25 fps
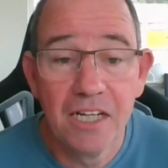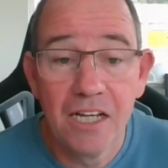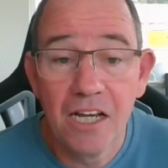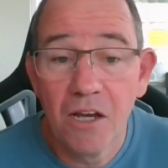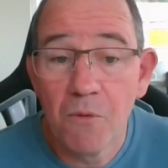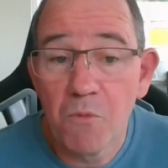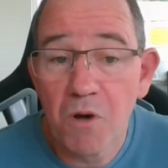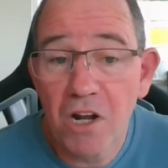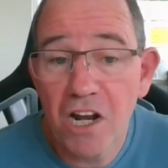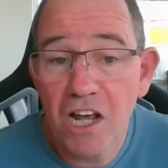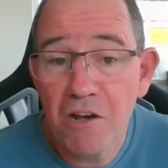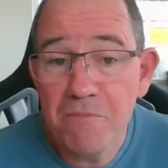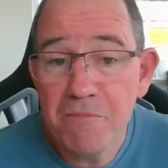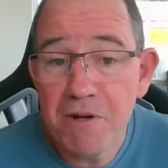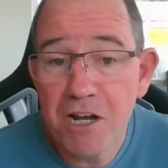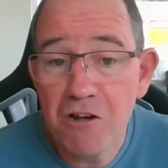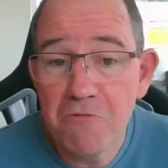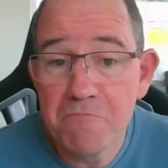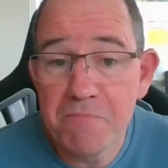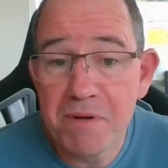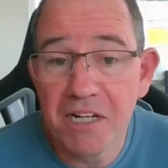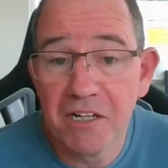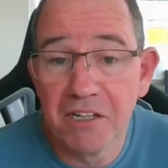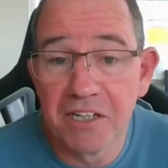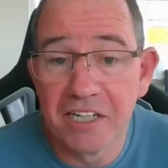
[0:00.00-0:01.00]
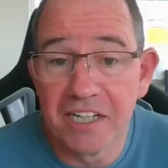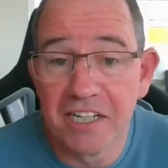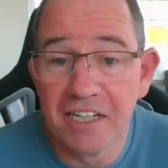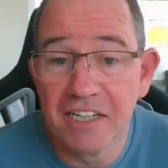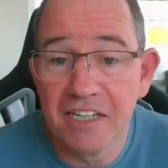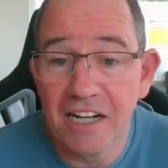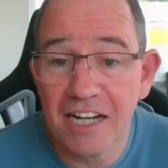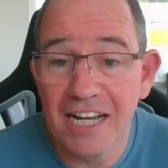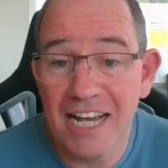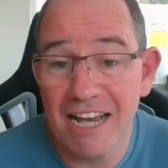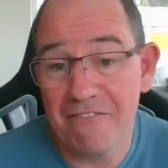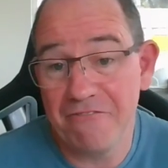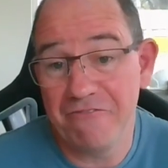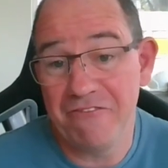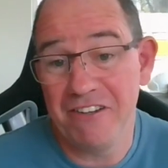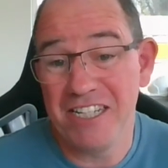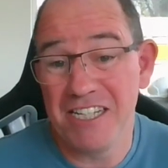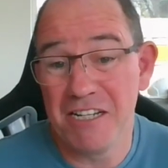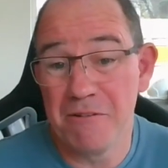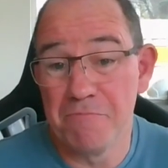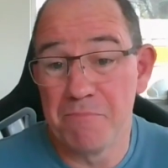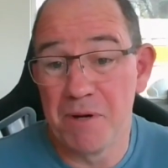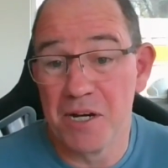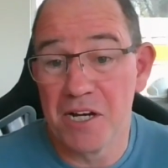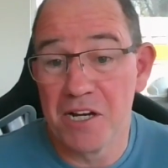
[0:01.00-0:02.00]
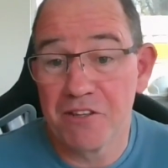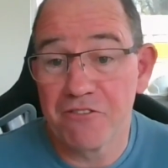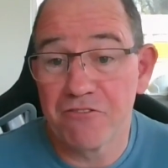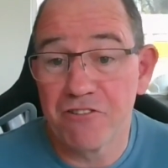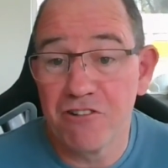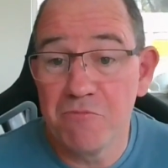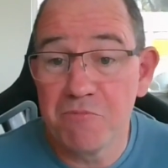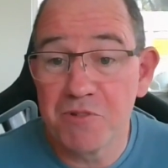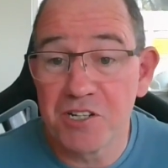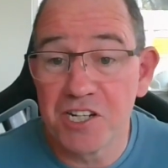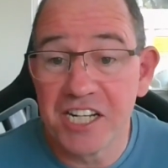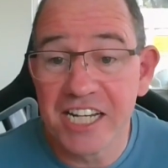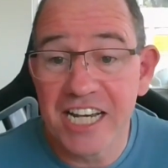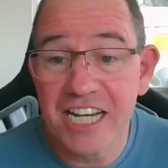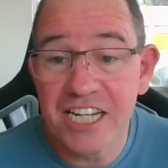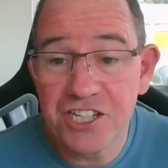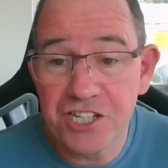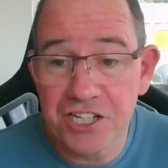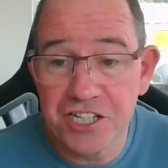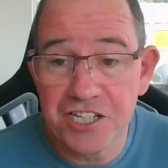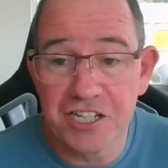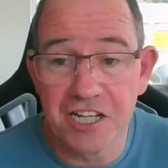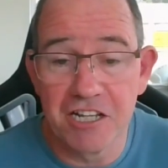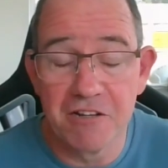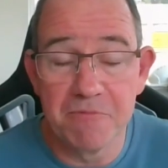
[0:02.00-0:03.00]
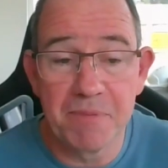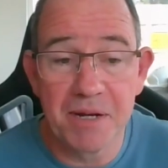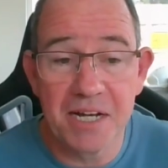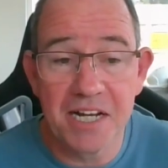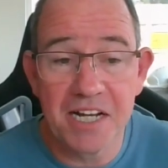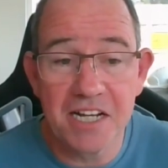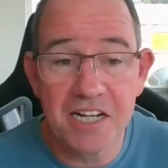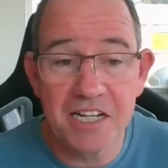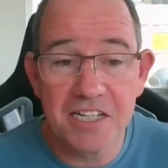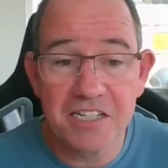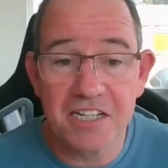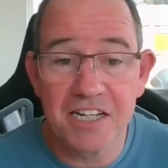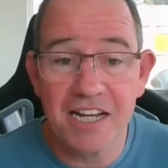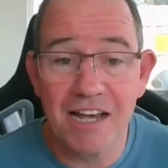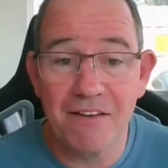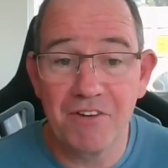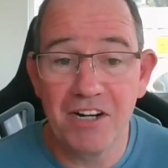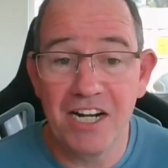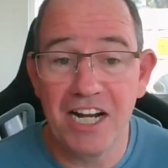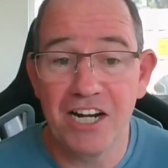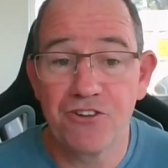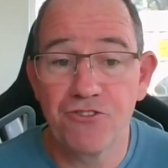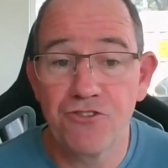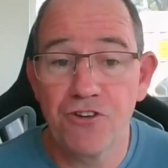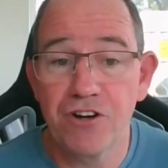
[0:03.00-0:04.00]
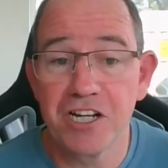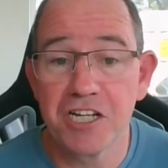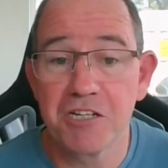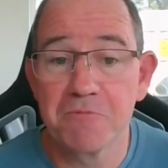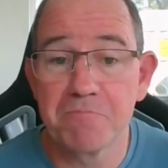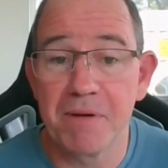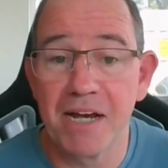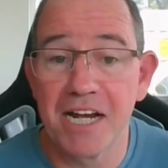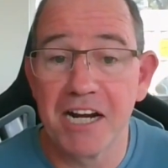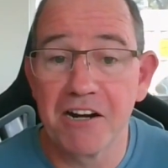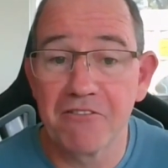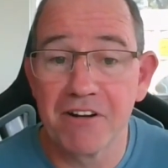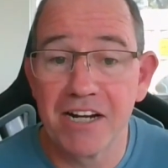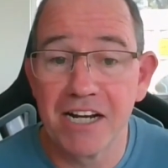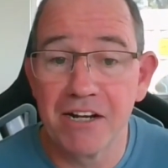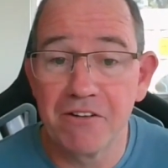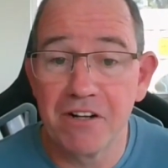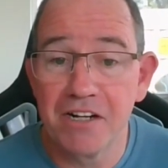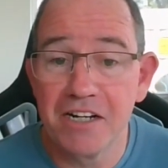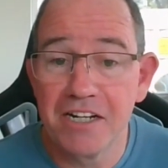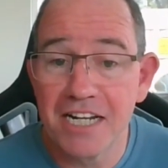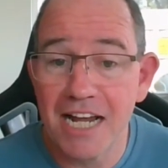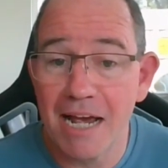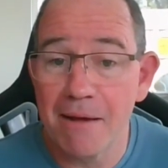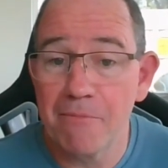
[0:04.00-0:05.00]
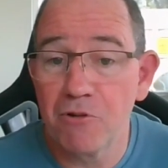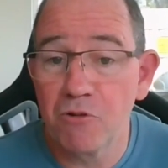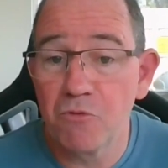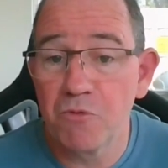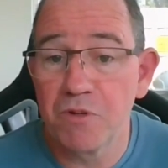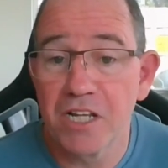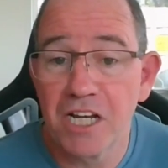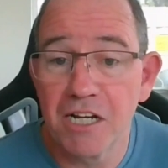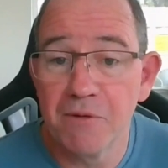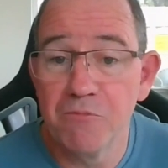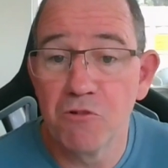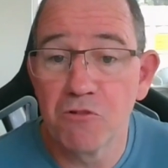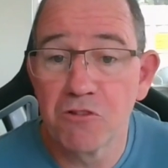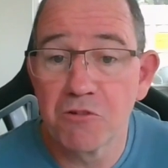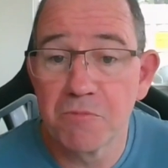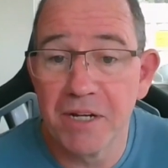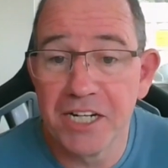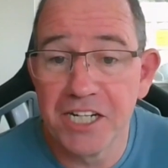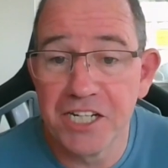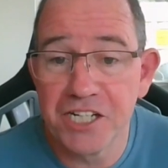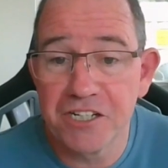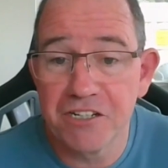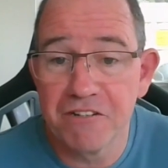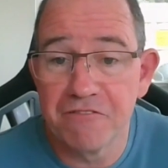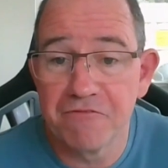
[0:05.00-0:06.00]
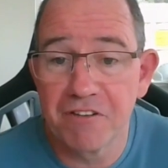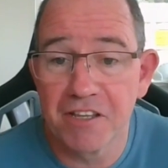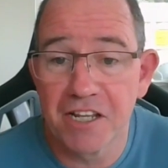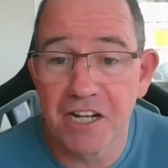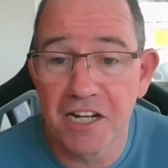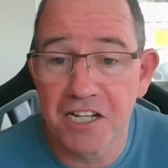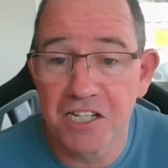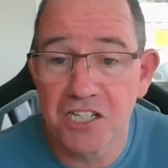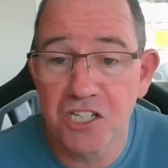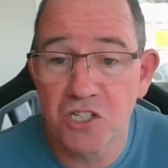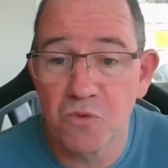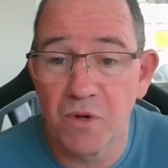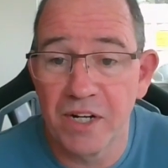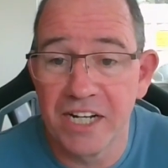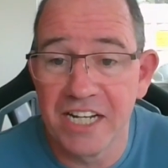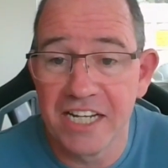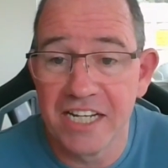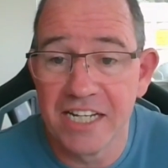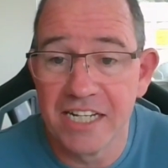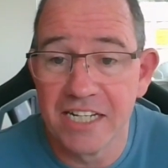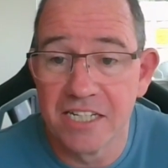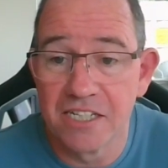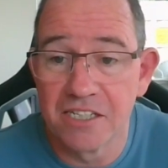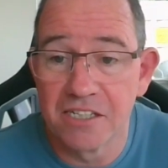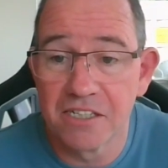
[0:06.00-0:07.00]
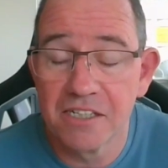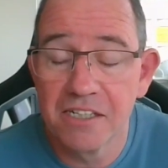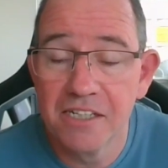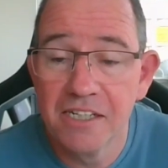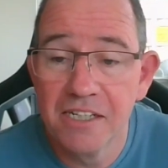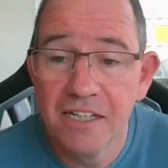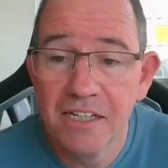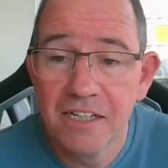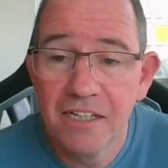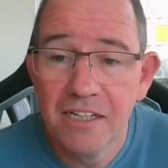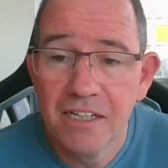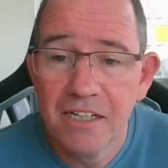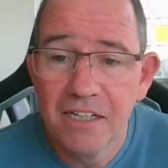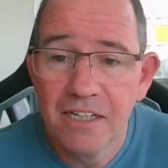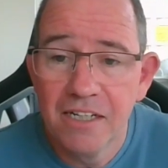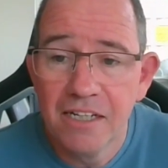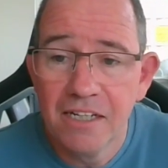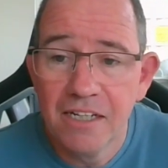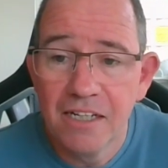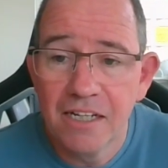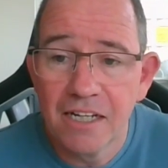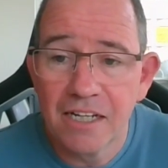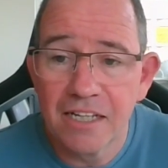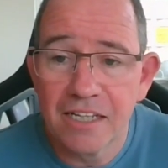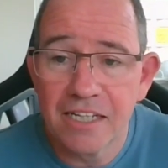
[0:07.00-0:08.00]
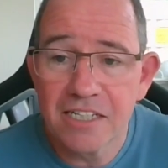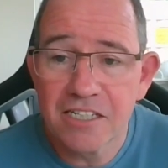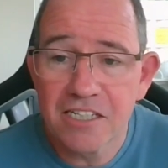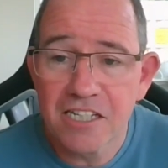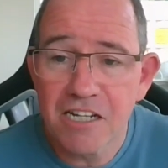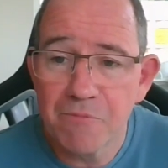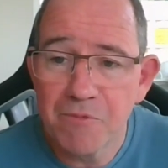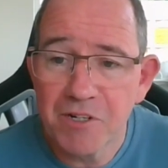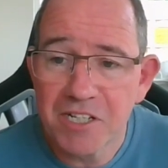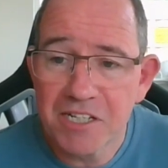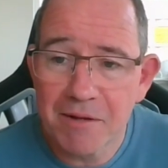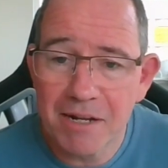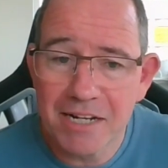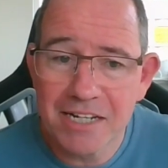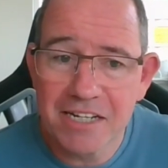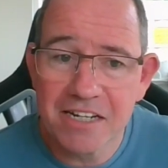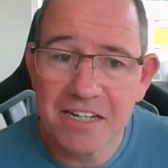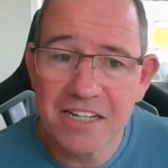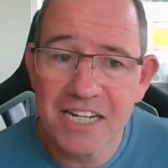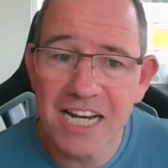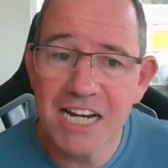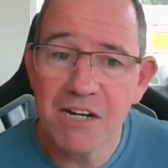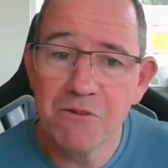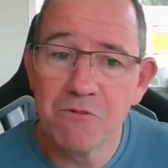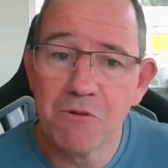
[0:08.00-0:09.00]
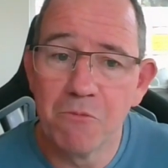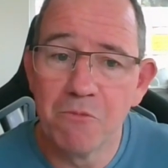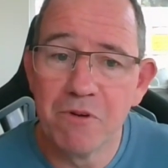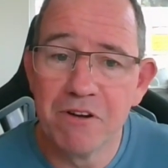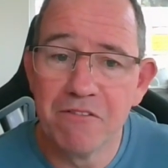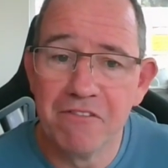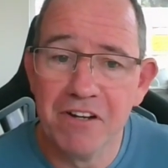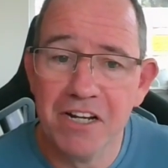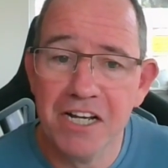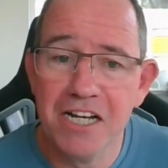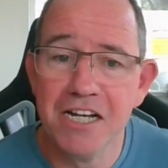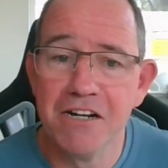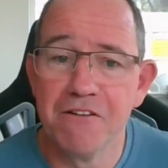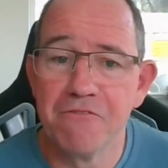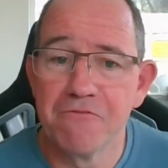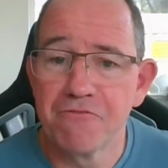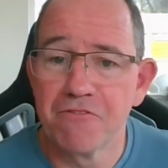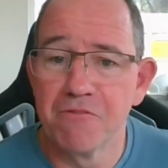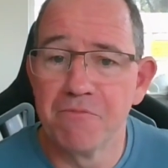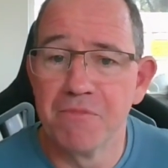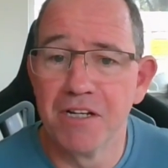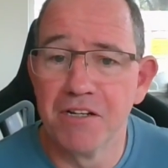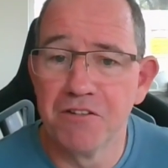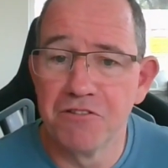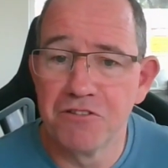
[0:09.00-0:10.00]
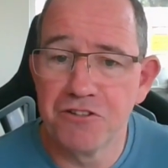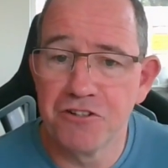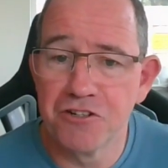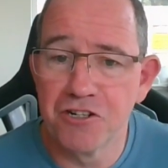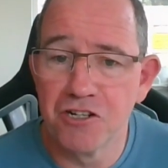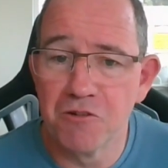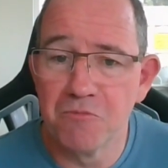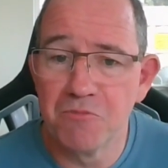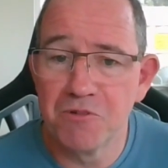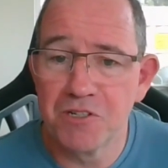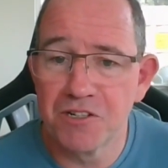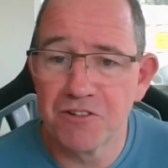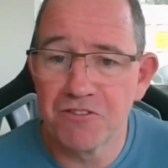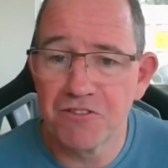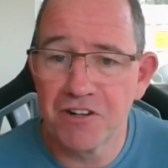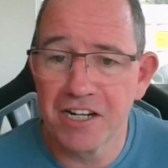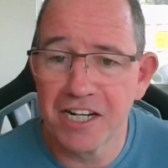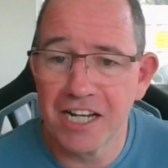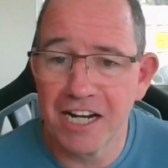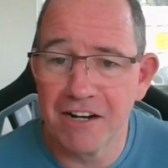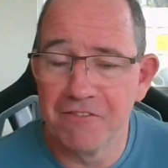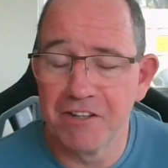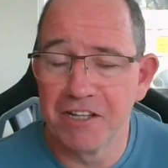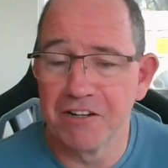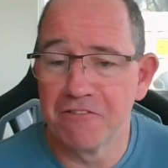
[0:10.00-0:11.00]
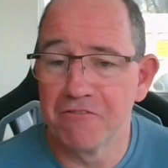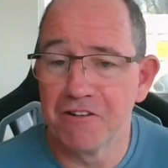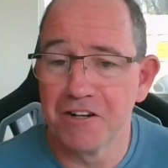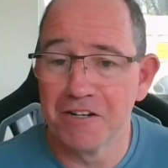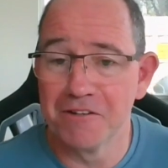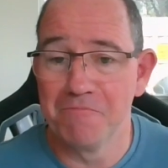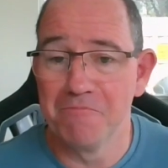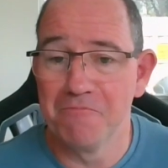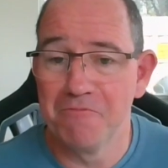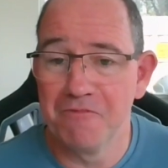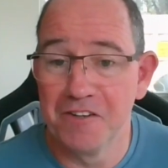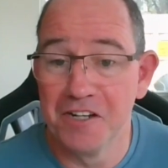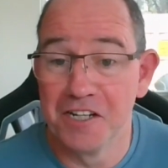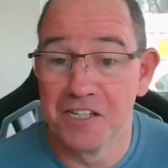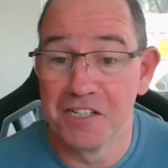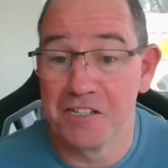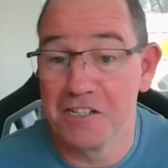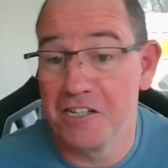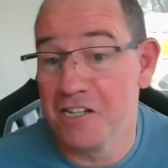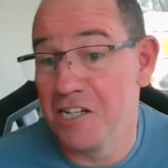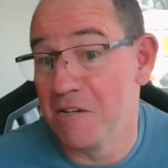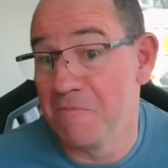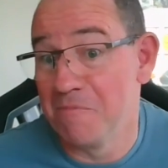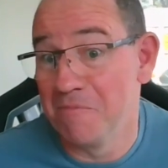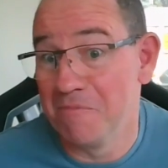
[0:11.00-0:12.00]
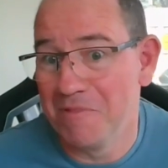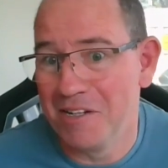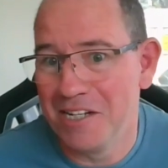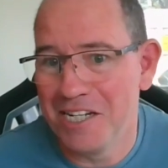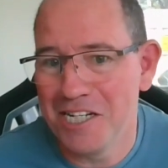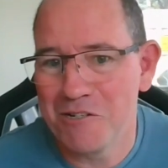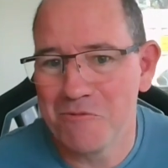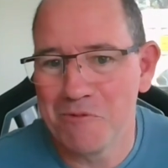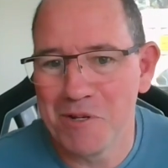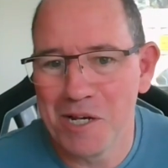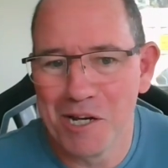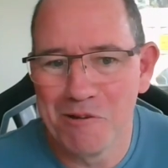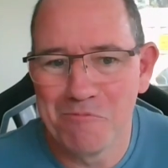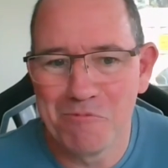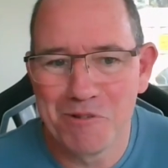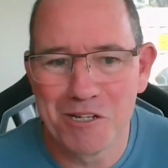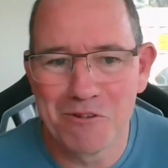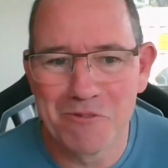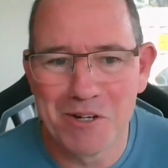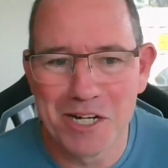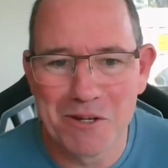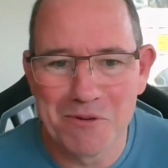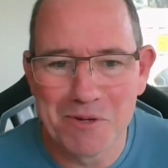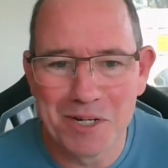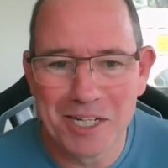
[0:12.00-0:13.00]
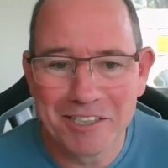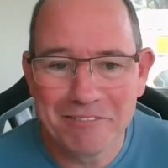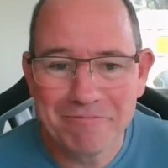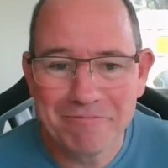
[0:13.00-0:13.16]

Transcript: While I'm no builder, I have fitted bathrooms and kitchens in the past and have an electronics background and dabbled with home automation for the last 20 years. And this time we tend to take what we've learnt from those jobs and try and get everything right first time, at least we hope to anyway.